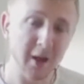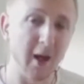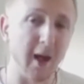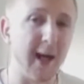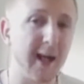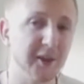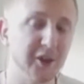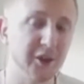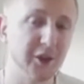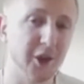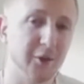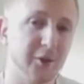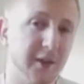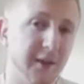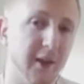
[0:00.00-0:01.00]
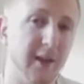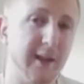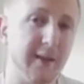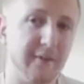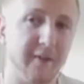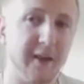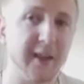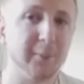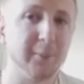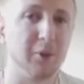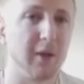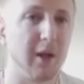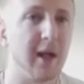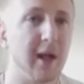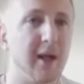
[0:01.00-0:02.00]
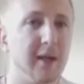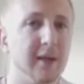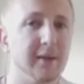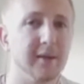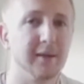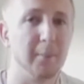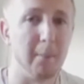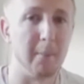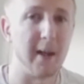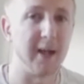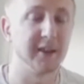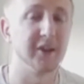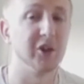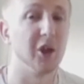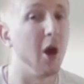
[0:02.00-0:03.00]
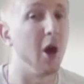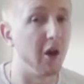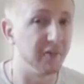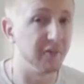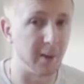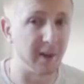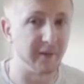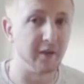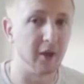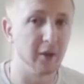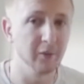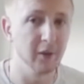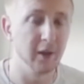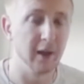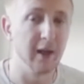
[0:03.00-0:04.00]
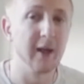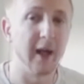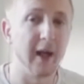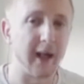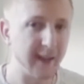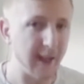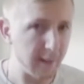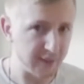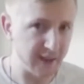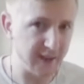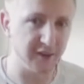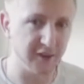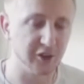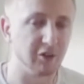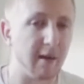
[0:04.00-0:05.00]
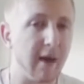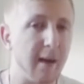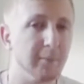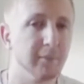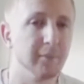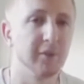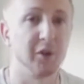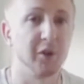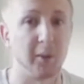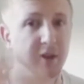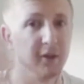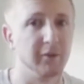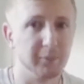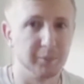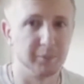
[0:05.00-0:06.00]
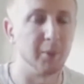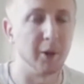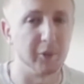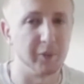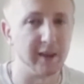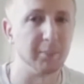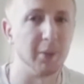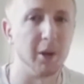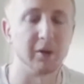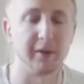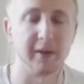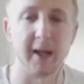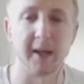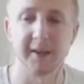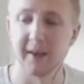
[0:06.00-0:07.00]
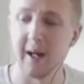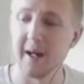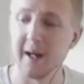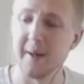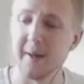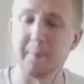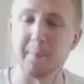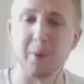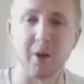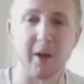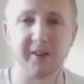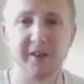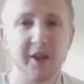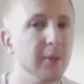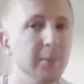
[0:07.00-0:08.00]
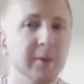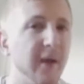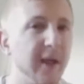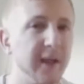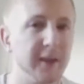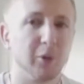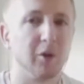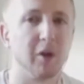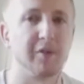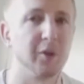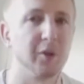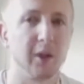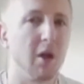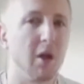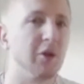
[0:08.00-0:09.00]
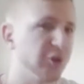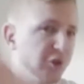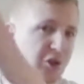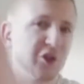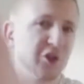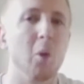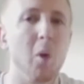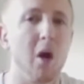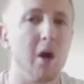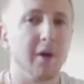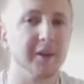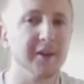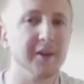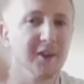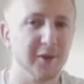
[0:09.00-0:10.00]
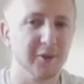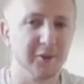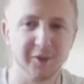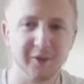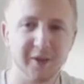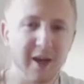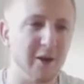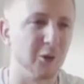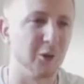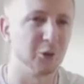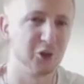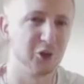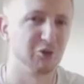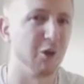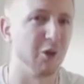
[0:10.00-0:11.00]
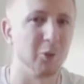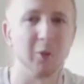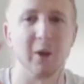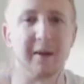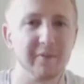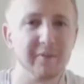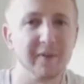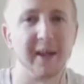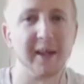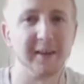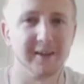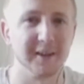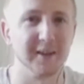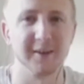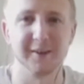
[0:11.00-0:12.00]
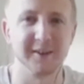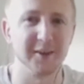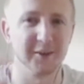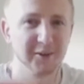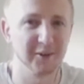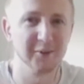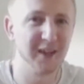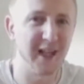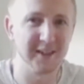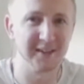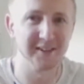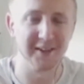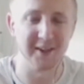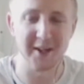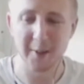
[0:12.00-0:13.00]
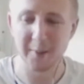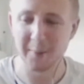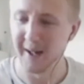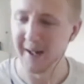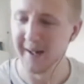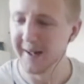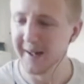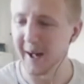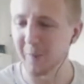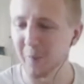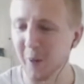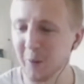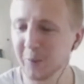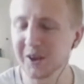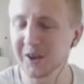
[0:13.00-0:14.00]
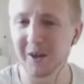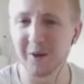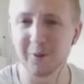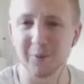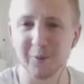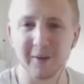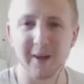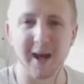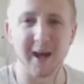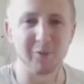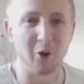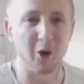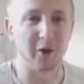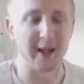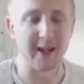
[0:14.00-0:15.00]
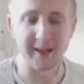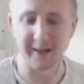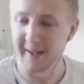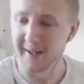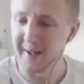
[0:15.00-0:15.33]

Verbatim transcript: i actually chose to delete facebook and messenger off my phone i hmm. kept instagram so i could promote these podcasts but I uh, turned my Facebook off so I can't just go on and, you know, do that whole scrolling thing that, that you tend to do. And what was so ironic